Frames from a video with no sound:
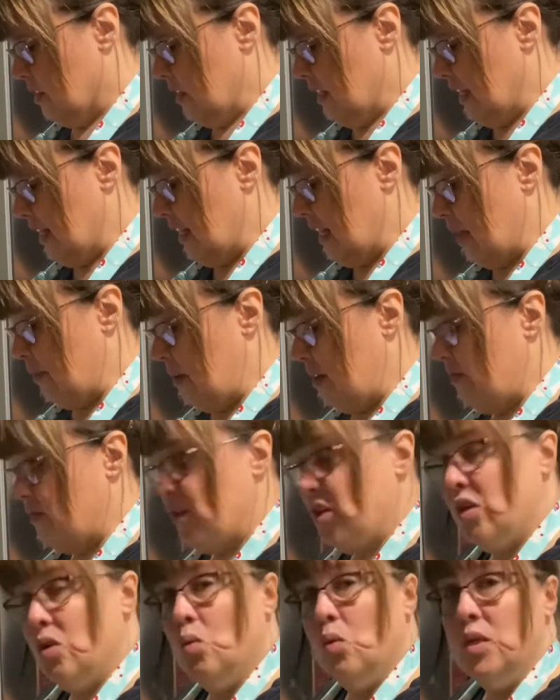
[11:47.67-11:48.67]
And I'm
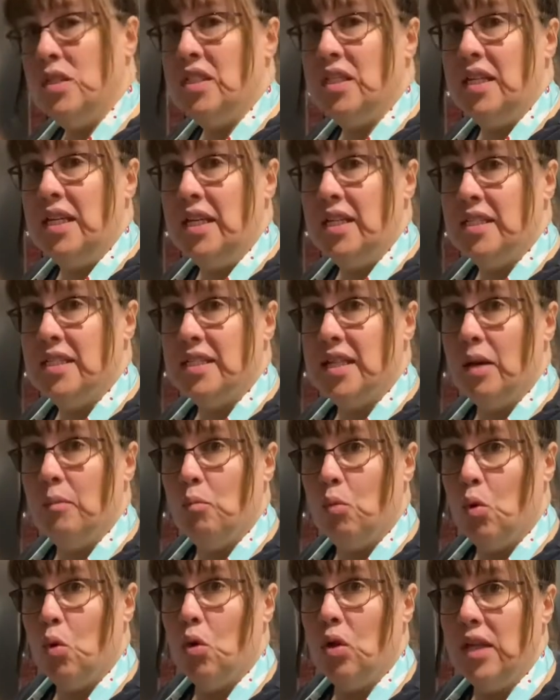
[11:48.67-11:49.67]
even, once it hits that
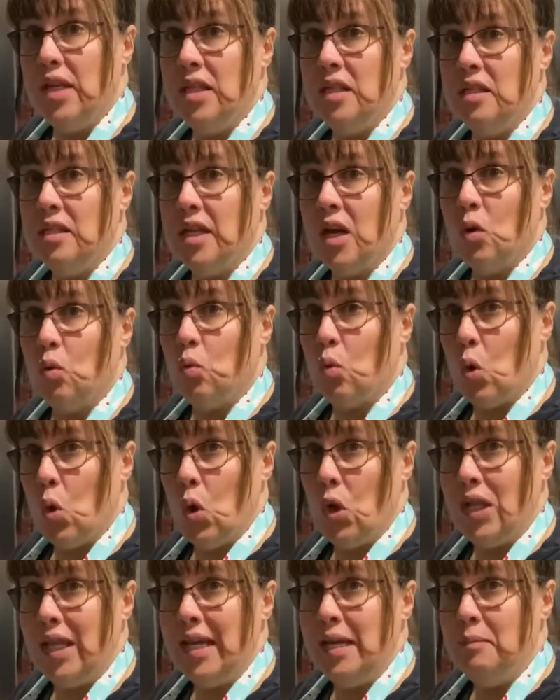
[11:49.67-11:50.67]

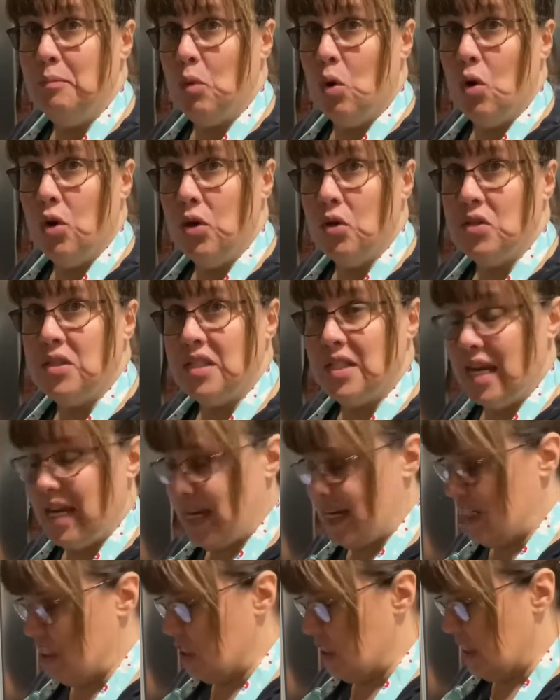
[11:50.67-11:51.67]
rolling boil
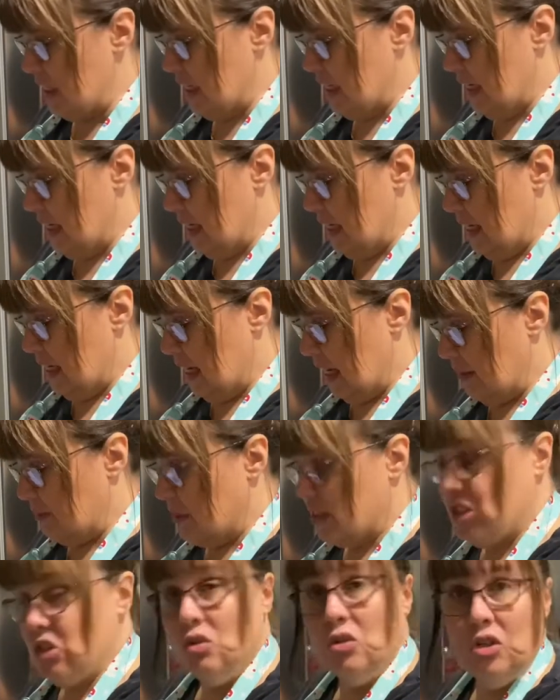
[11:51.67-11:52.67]
stage, I'm
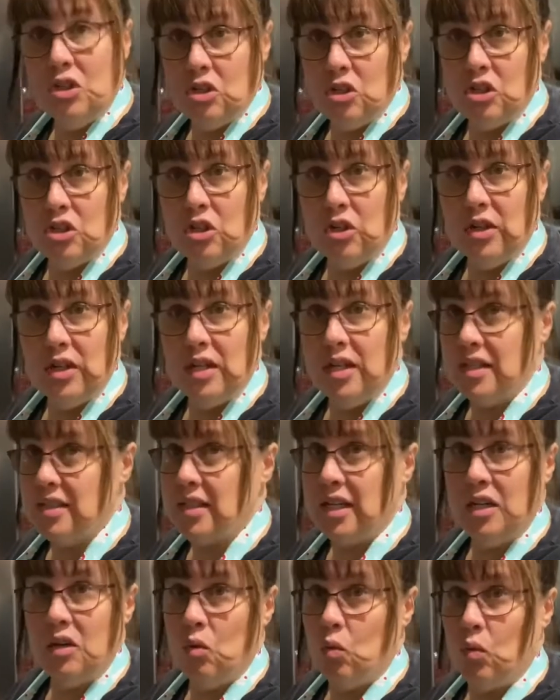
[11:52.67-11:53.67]
still going to stir it because I
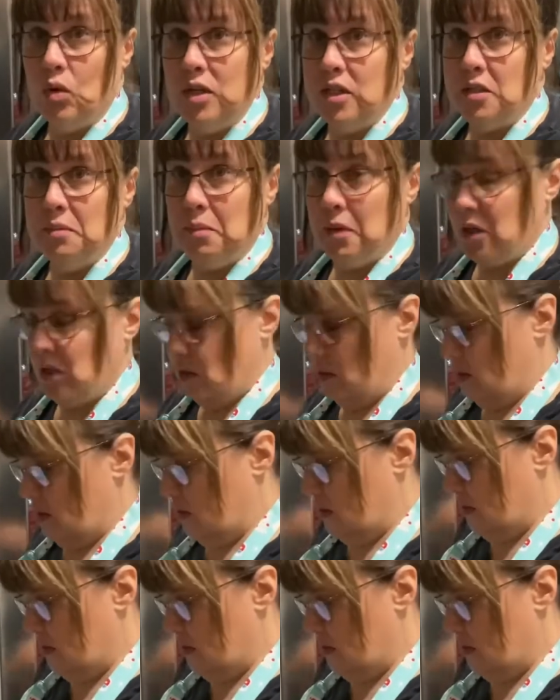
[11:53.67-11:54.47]
don't want it to burn.